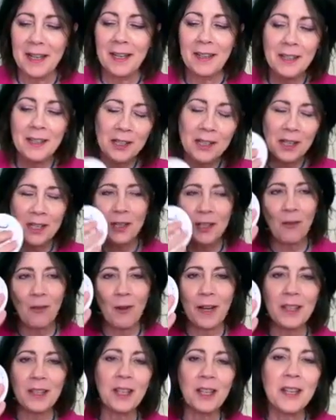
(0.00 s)
let's just
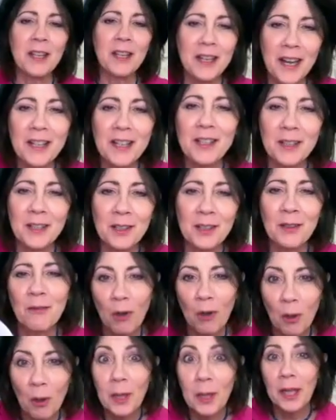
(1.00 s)
correct the connection to
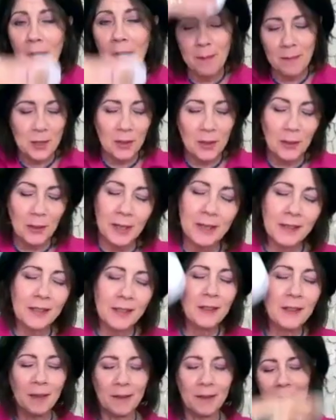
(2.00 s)
growing up so that
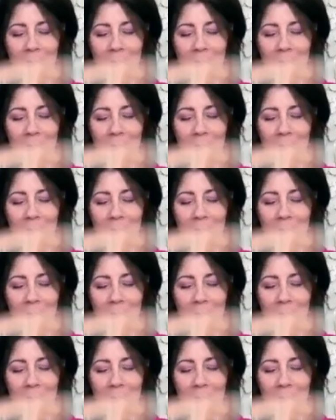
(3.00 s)
you know